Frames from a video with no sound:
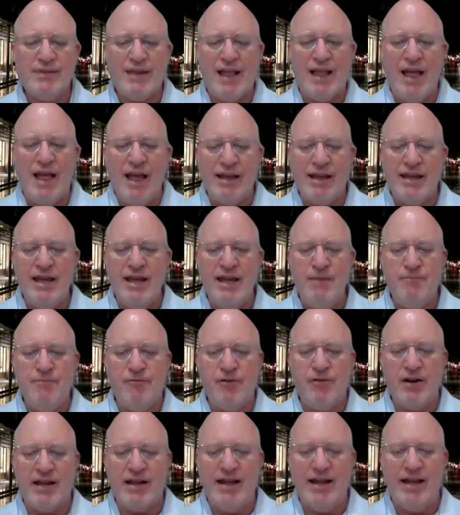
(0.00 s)
I keep
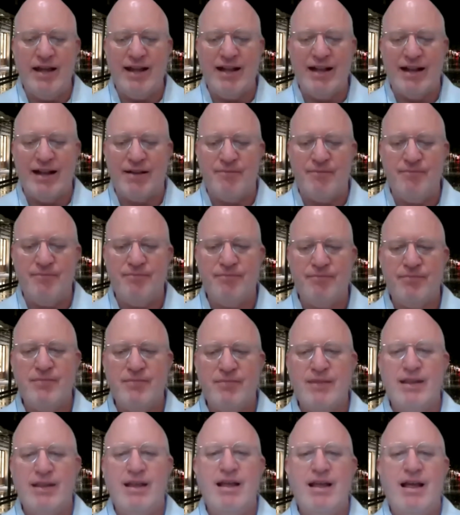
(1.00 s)
forgetting.
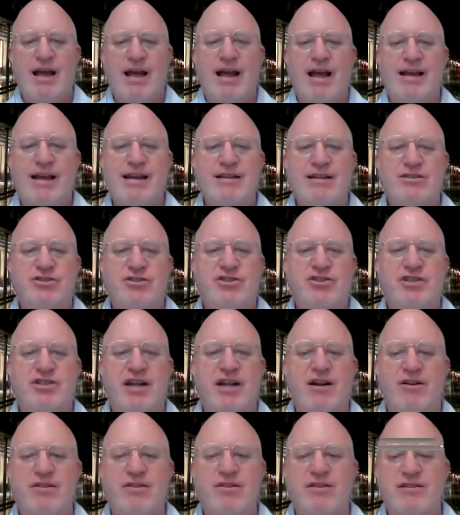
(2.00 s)
I can
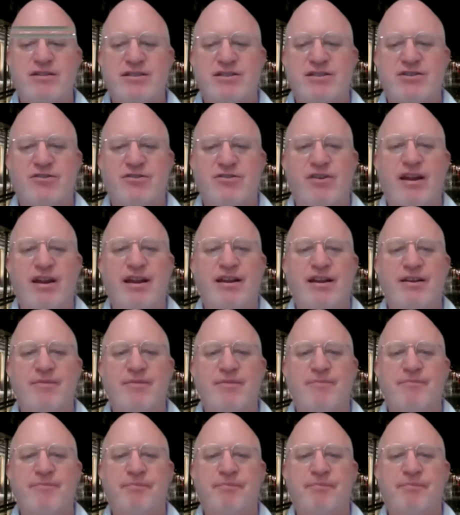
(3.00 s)
share the screen.